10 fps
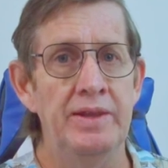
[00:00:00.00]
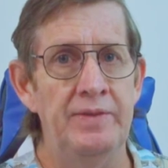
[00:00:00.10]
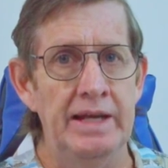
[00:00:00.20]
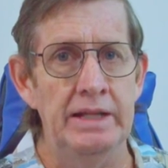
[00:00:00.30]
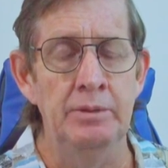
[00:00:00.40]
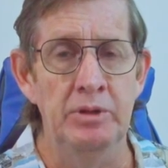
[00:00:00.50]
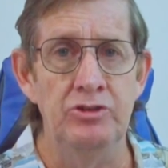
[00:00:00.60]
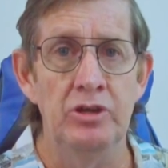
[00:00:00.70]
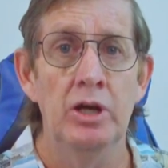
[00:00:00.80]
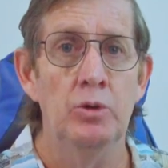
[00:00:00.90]
that
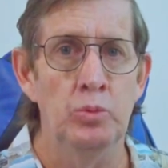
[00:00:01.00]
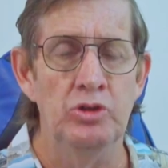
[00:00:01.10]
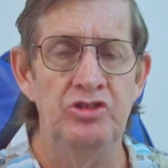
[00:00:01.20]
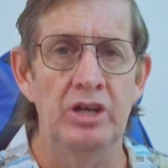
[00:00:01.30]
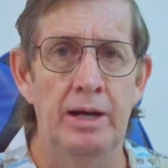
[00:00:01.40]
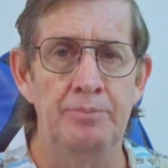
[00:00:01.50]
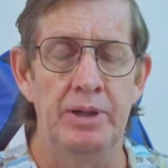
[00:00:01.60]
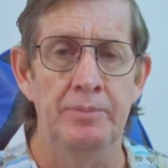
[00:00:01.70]
image was sharper.